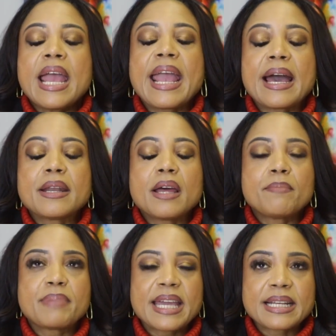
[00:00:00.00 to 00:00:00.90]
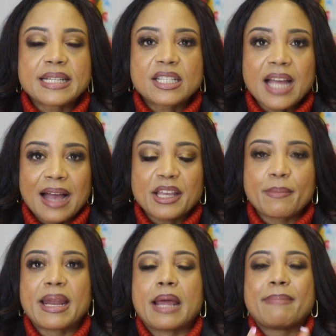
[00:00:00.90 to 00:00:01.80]
and begin to
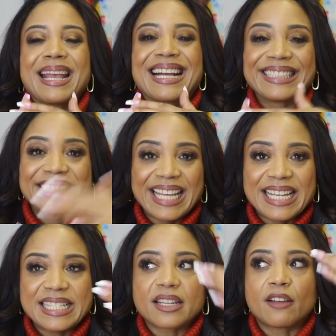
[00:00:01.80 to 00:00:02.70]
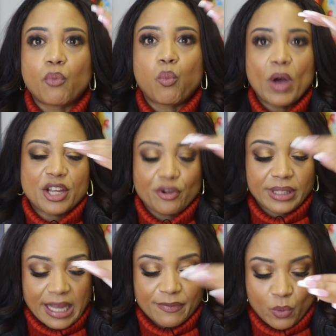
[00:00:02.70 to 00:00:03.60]
document and make a list of what you're
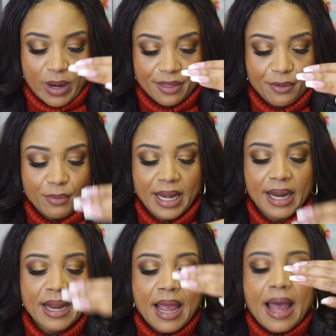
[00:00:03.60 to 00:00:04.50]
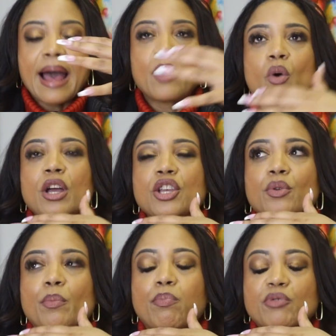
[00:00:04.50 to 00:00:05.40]
left with, right? I want
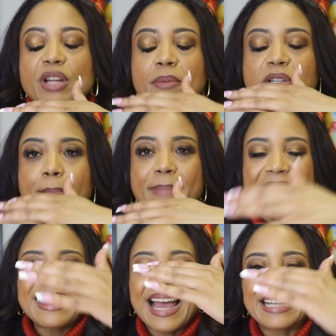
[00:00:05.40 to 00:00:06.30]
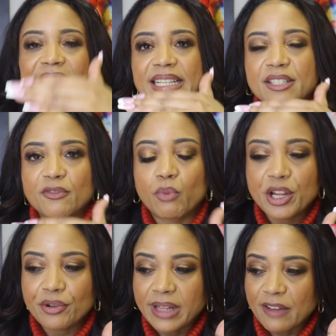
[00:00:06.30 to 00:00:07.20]
you to, to, to make that list of
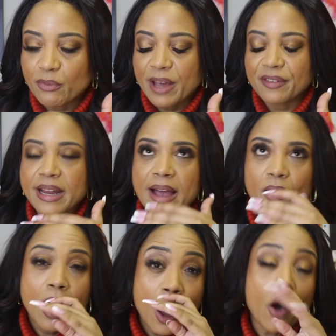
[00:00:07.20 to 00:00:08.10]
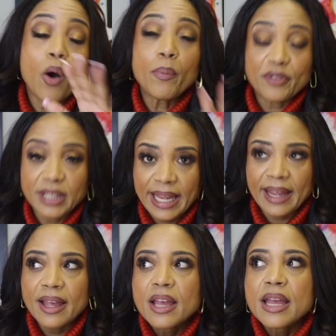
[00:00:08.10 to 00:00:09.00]
what you're left with. Now,
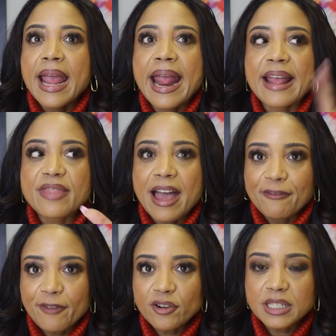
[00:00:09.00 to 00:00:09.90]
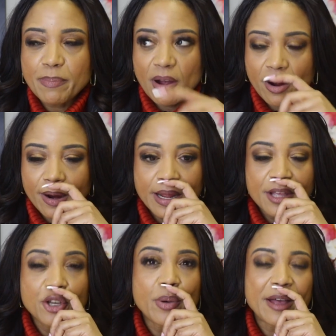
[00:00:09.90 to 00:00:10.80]
hopefully, in that first part,
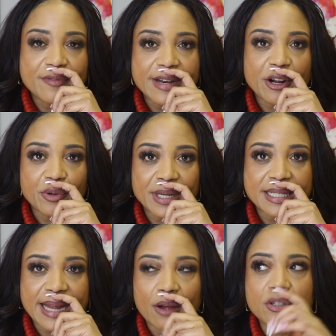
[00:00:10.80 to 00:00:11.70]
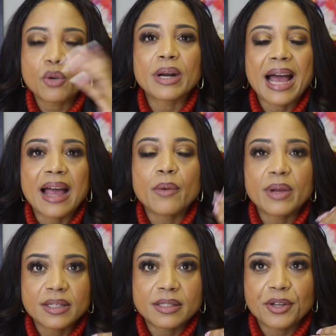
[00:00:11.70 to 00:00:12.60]
you have narrowed it down to what I
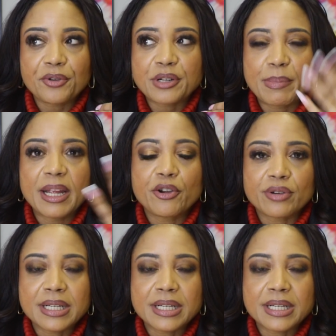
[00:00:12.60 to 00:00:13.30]
would consider to be your